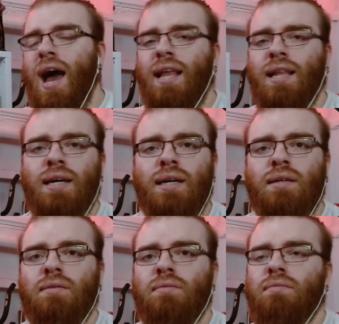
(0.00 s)

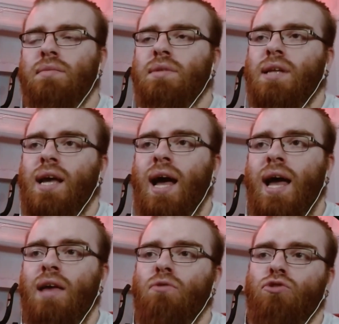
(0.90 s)
kinda, the
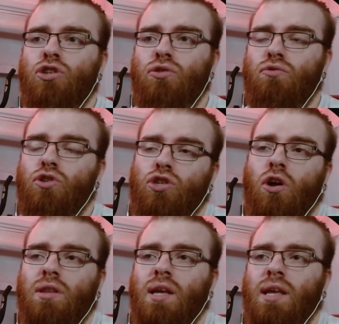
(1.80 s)
guy who
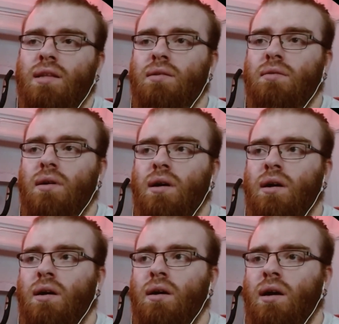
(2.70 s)
shot the kid,
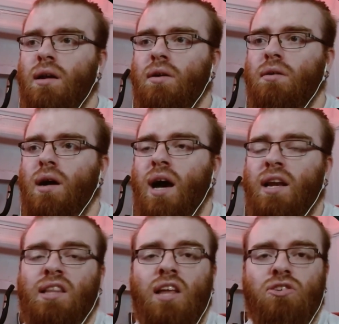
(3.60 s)
you know,
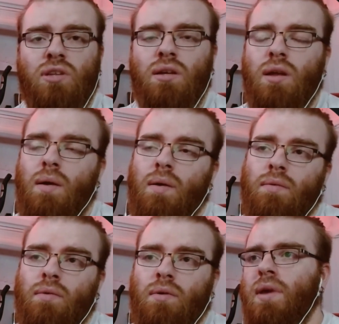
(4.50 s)
unintentionally,
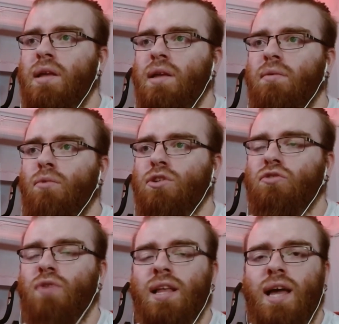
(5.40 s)
maybe
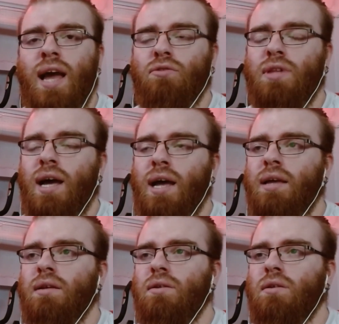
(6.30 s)
was the right guy to
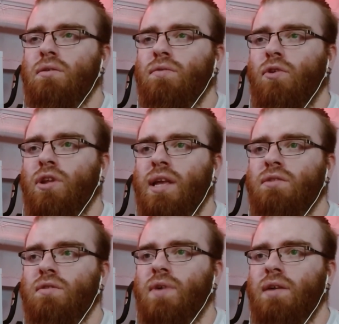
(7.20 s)
die for the
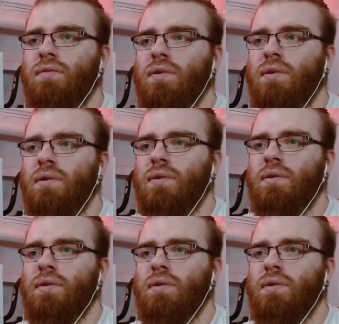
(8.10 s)
kid to survive.